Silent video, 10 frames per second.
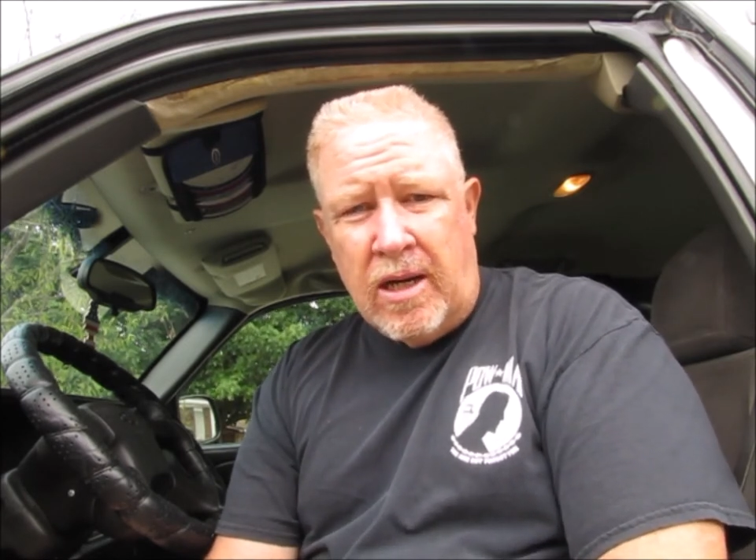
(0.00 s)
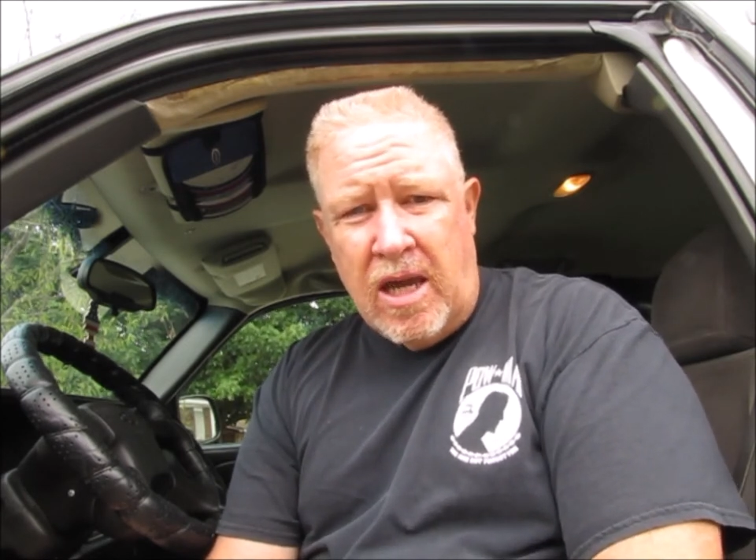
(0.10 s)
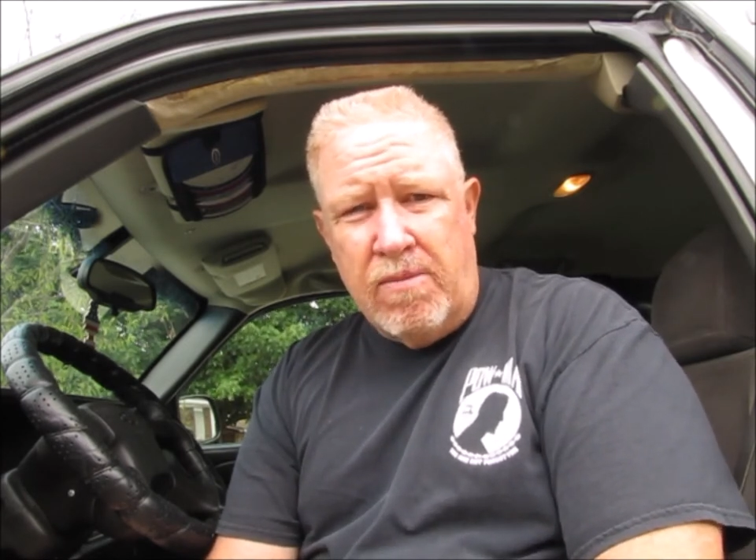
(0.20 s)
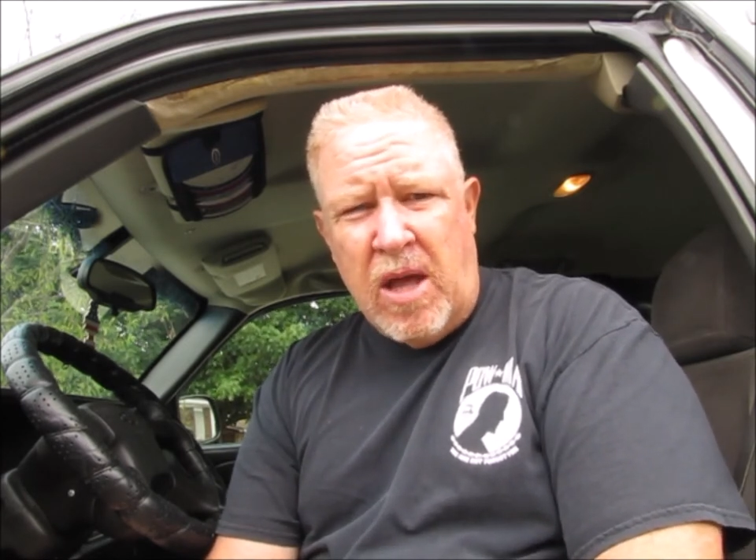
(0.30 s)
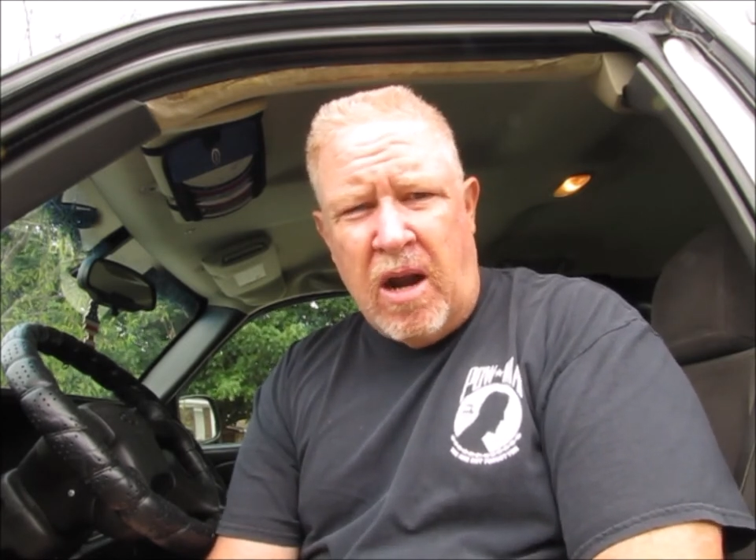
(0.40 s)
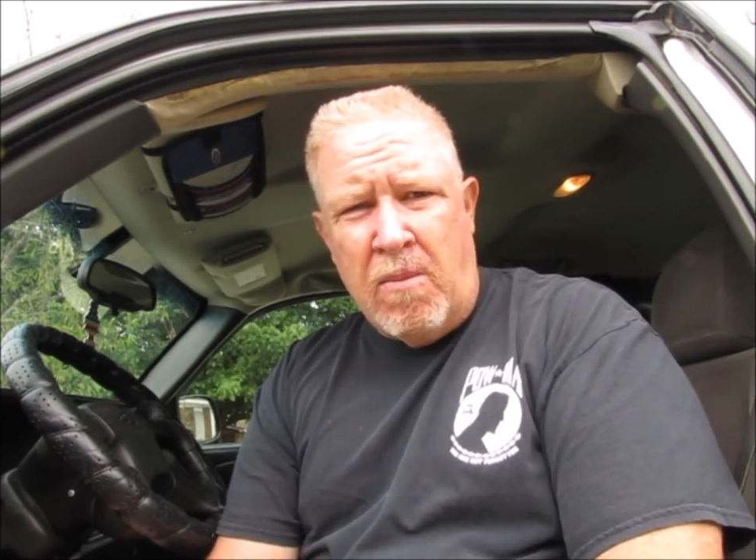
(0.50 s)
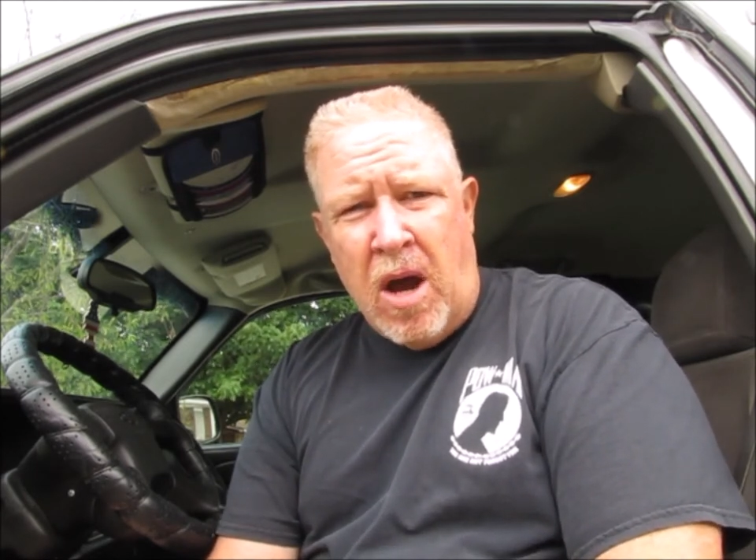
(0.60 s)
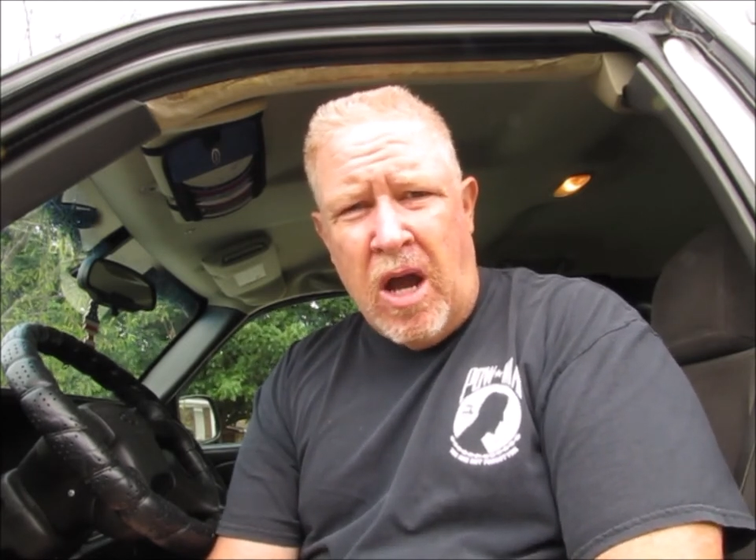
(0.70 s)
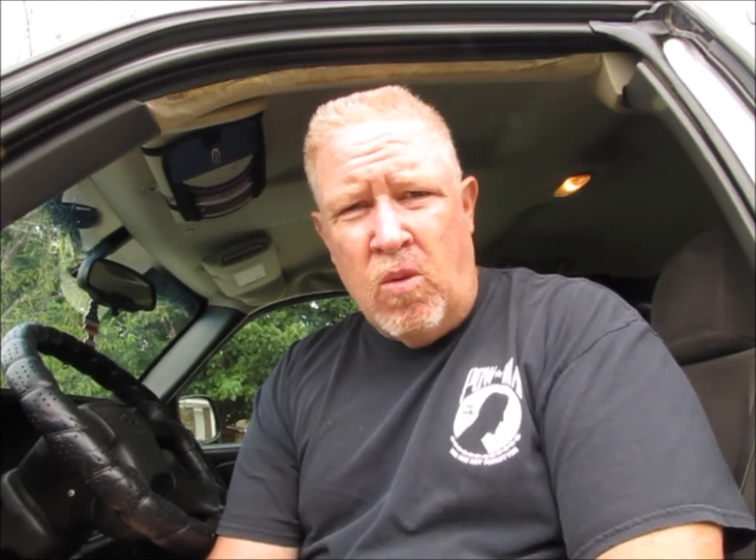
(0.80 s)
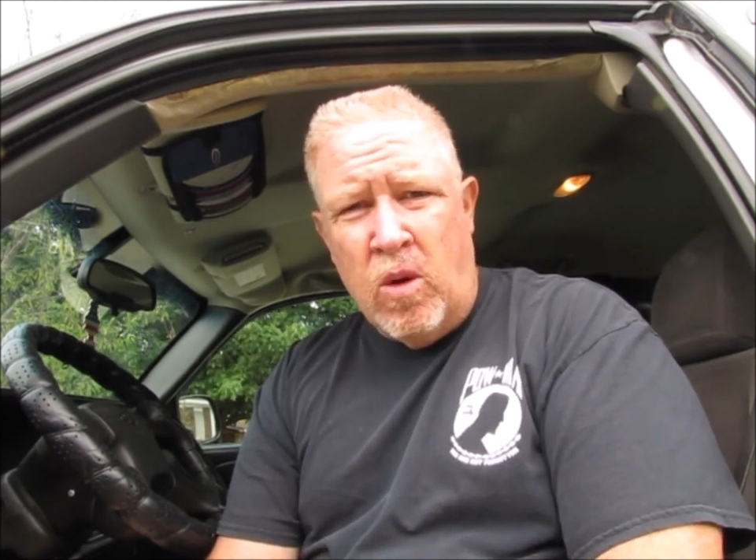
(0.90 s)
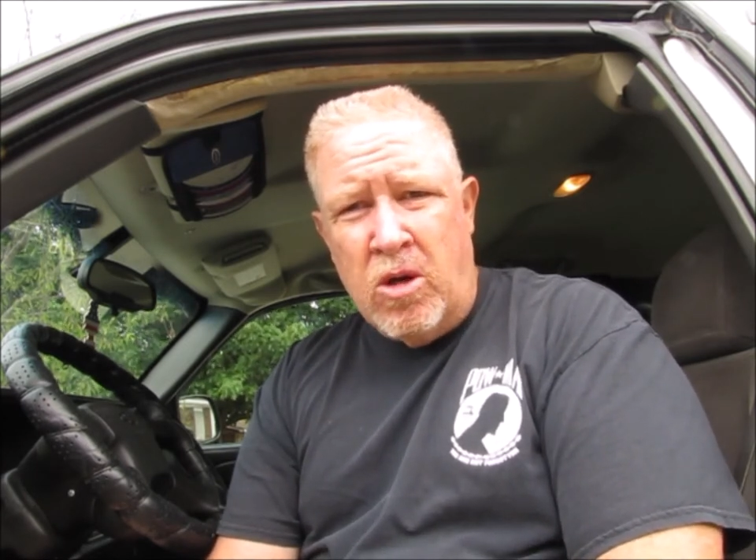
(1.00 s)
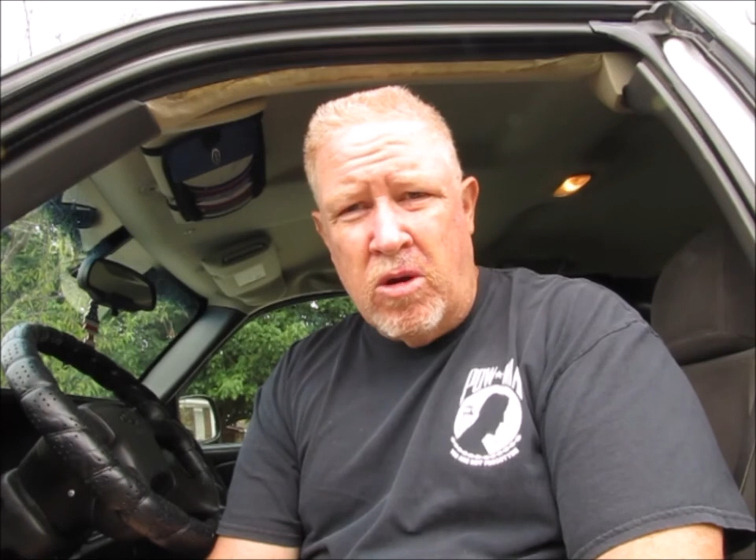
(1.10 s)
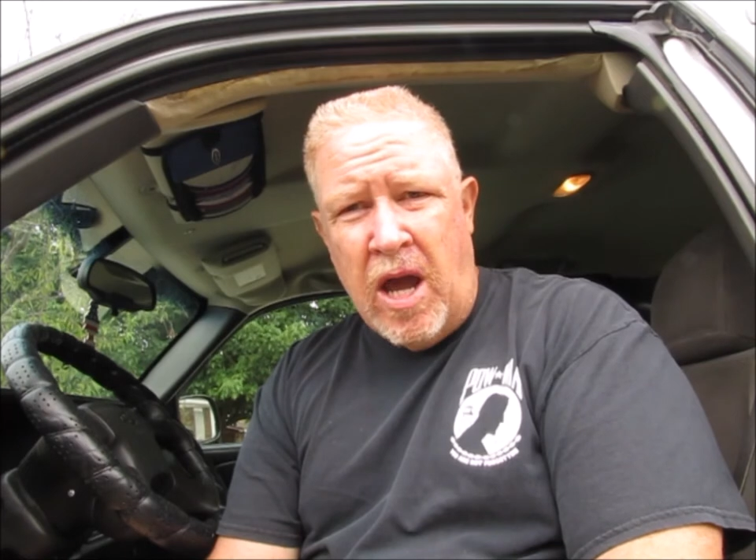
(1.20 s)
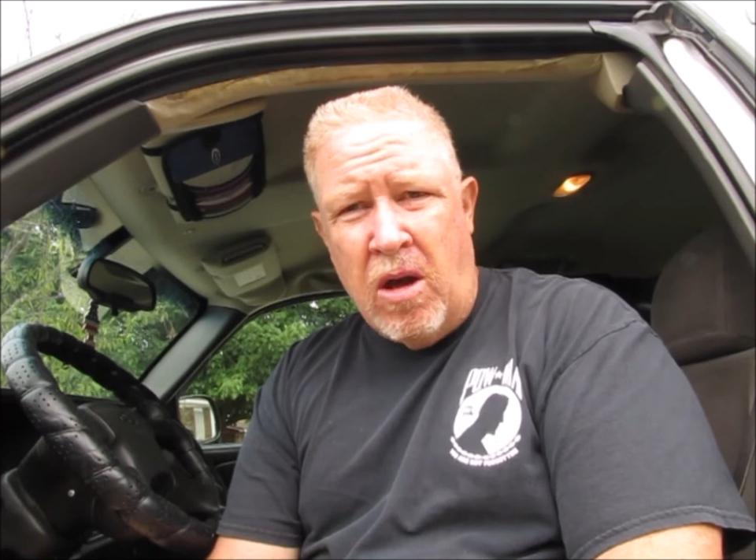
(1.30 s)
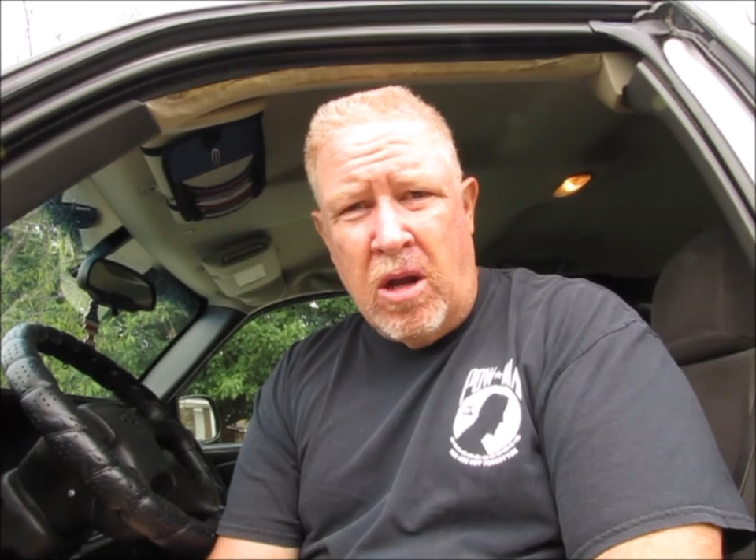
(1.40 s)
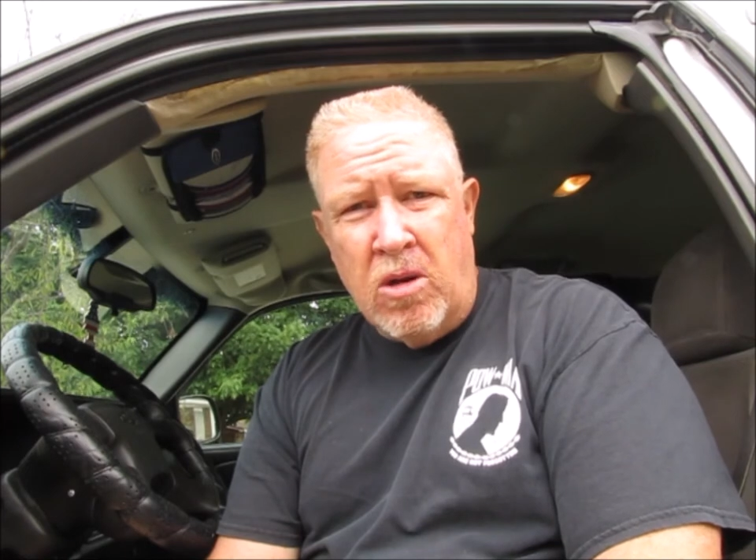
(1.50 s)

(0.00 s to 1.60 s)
Keep that in mind when you're down